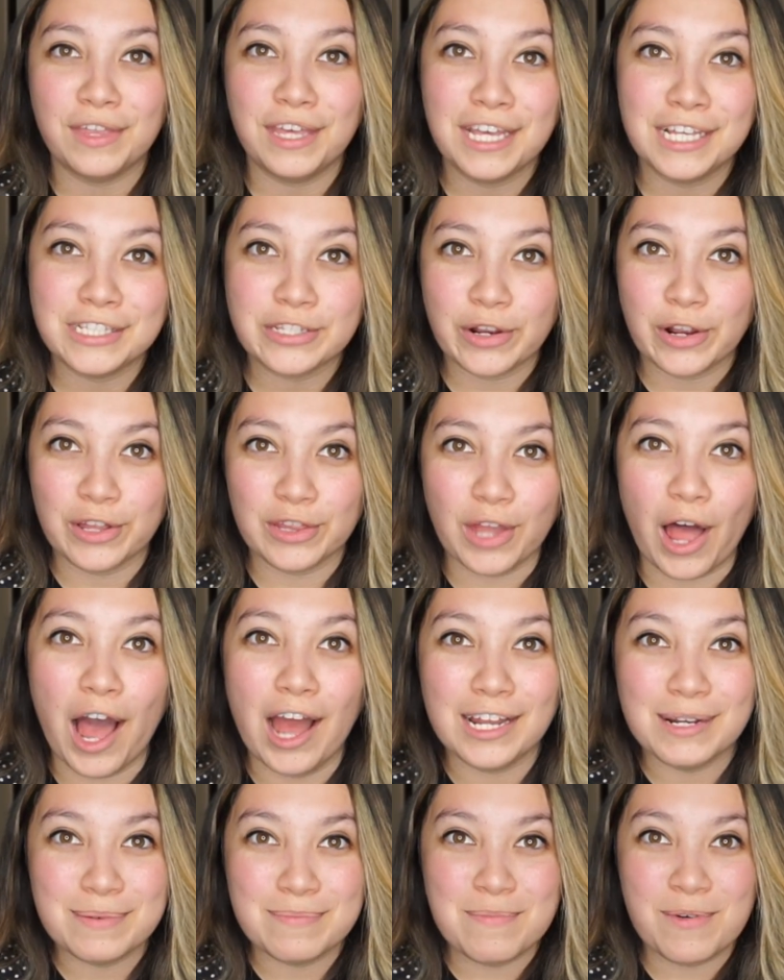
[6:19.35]
these are a
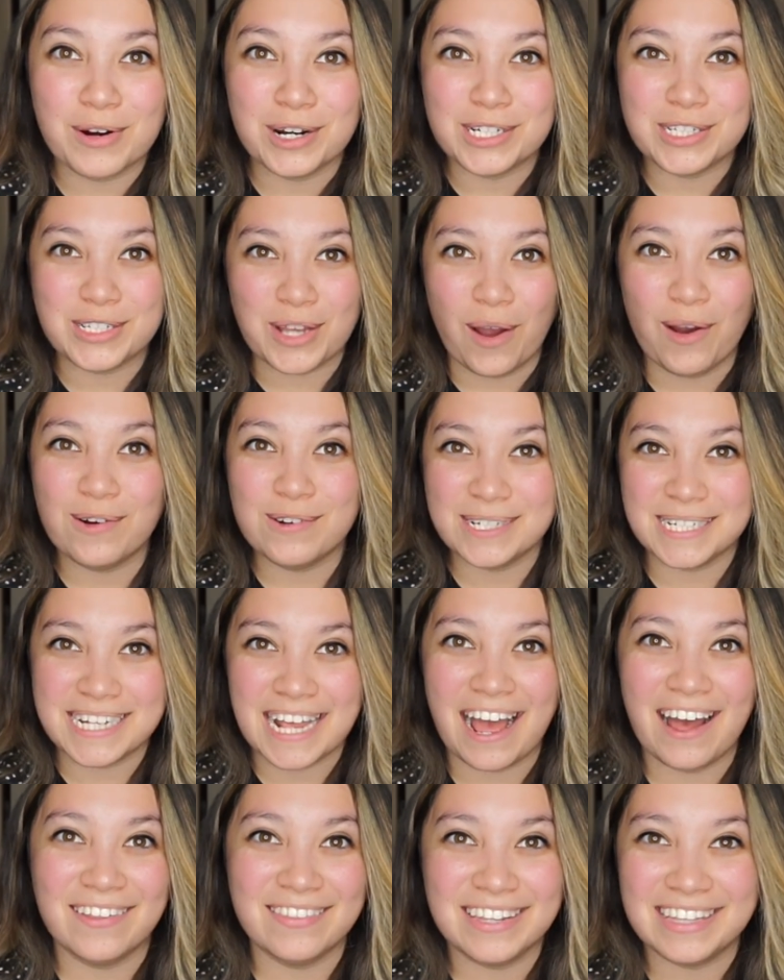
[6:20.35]
lot more toned
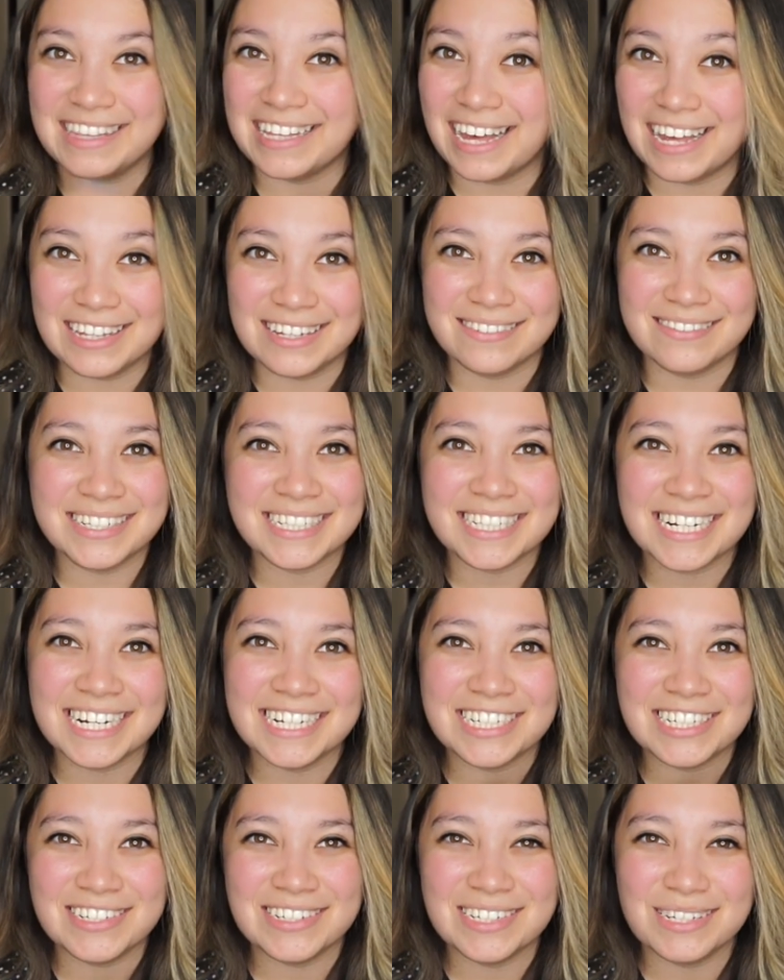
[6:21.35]
down than the other ones that
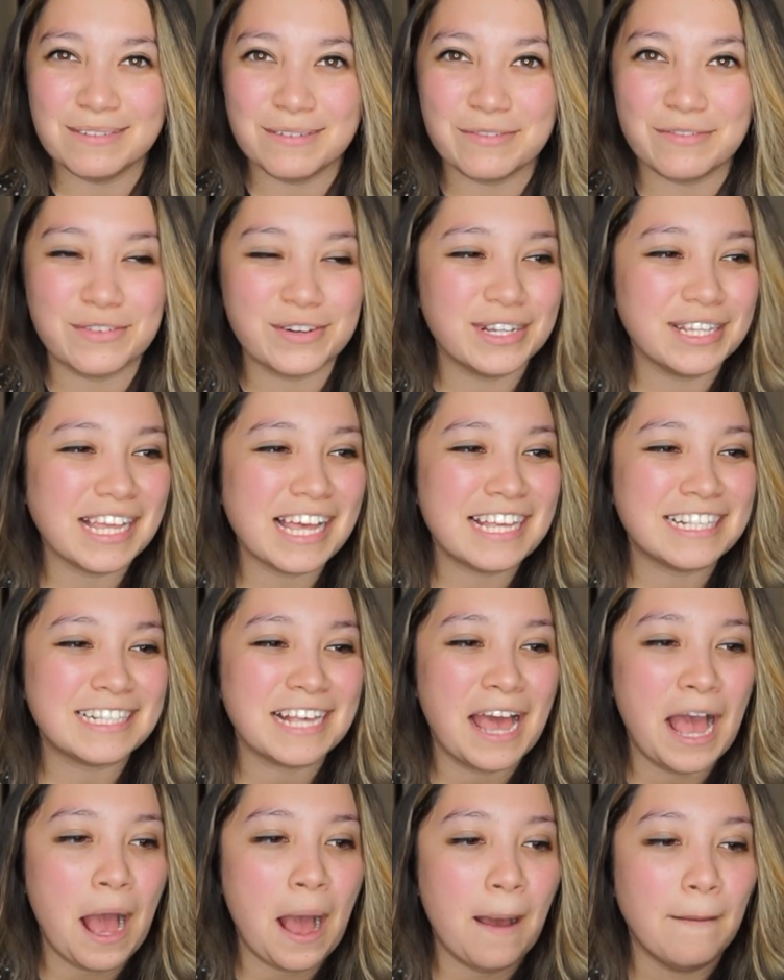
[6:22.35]
I showed you before this
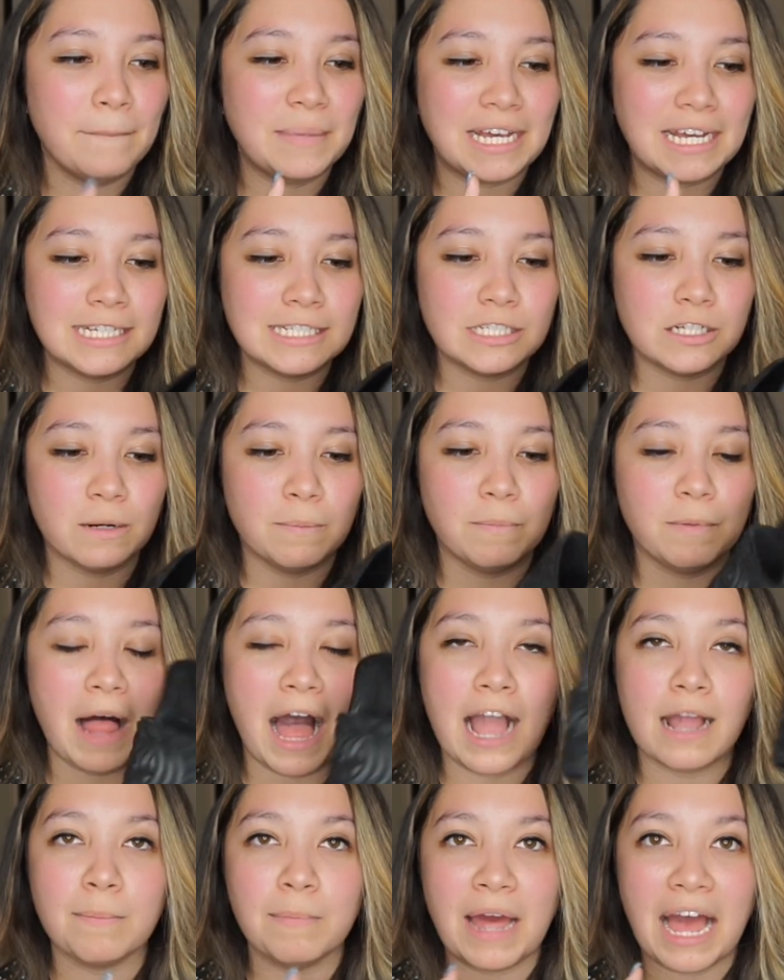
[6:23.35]
because they're
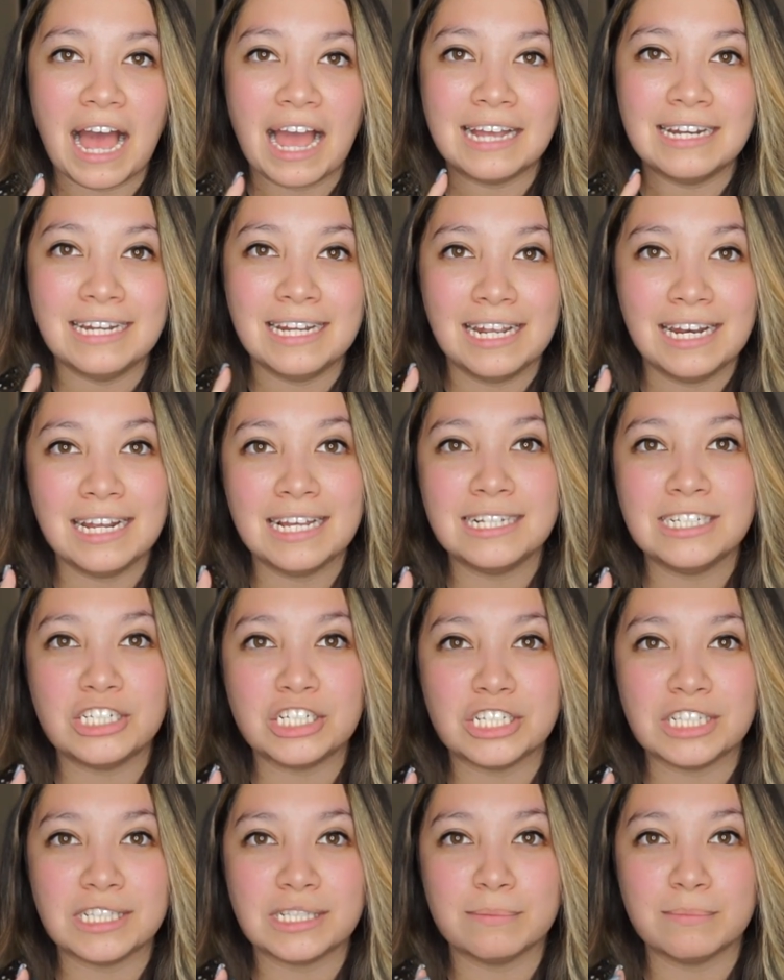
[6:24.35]
black, but I needed
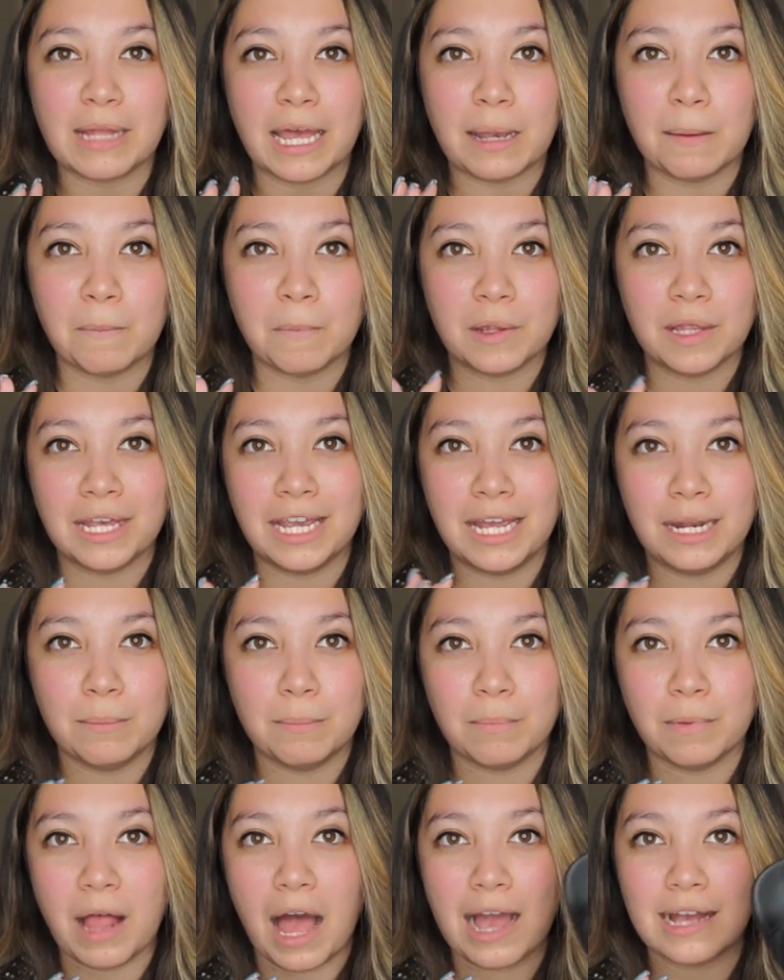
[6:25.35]
just some like
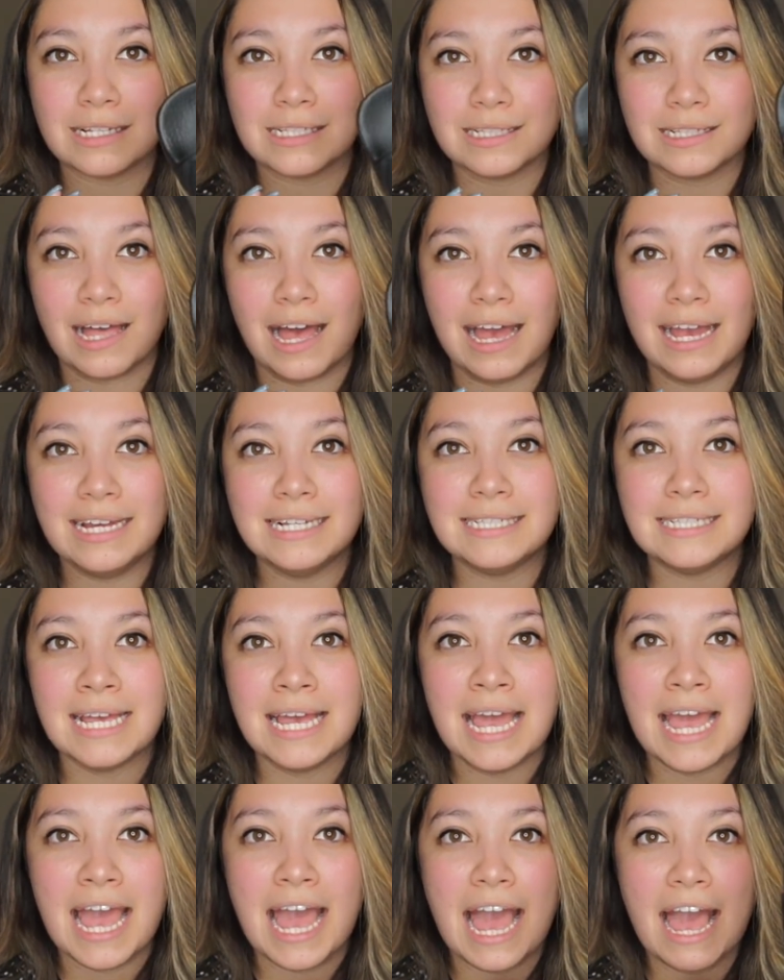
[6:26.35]
plain black slides.
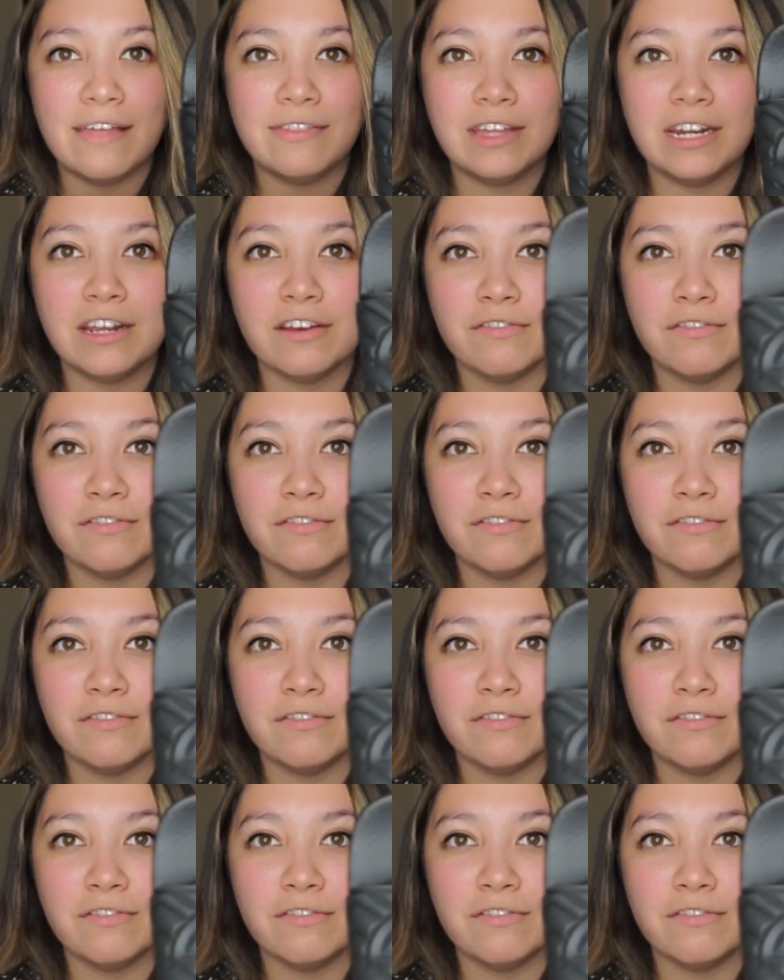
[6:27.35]
And then